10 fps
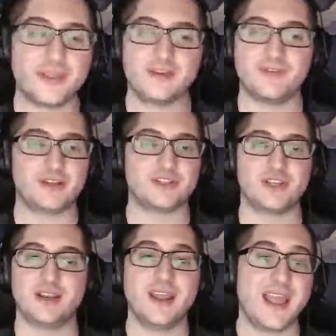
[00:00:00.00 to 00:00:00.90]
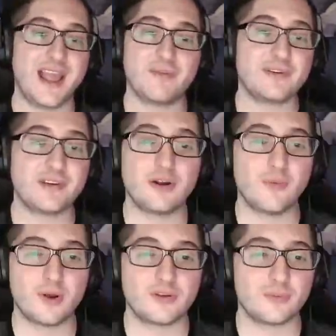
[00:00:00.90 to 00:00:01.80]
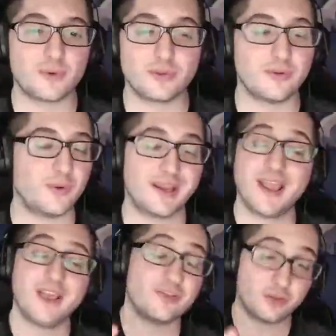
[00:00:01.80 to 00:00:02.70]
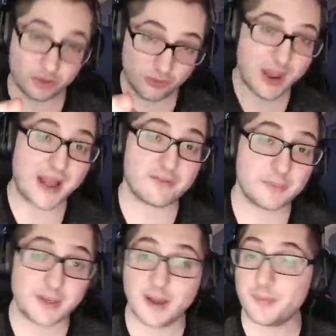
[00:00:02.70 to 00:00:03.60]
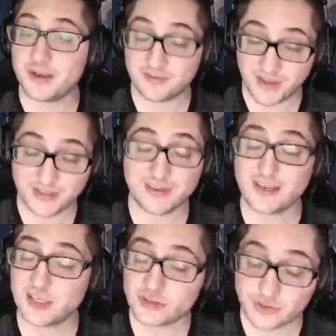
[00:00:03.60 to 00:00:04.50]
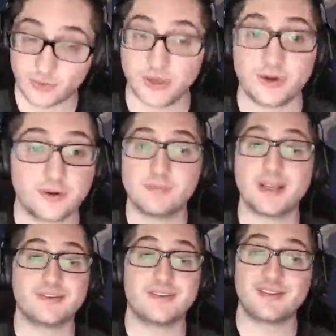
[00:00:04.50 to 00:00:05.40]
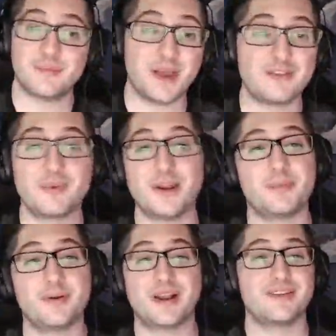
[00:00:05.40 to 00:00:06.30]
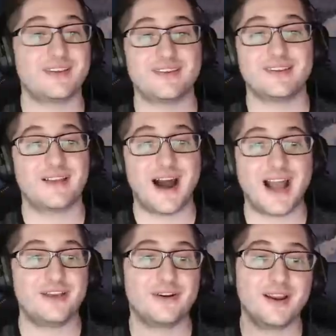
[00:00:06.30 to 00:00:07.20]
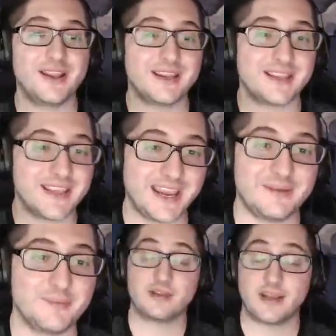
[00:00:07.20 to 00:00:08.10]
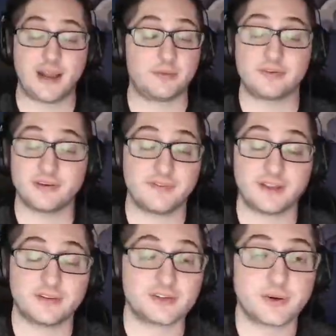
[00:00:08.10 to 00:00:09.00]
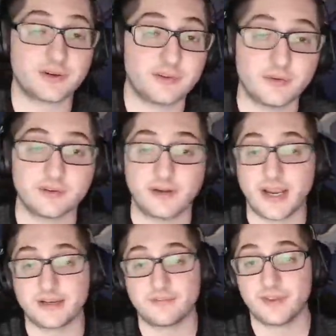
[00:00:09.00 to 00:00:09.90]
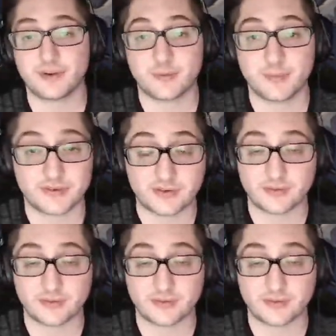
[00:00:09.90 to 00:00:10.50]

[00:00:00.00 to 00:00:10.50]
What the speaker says: event shit. Every single one is worth doing. So you have to become an event enjoyer, because it's the best way to progress this entire game. And I was an event enjoyer too, until I had to feather a bunch and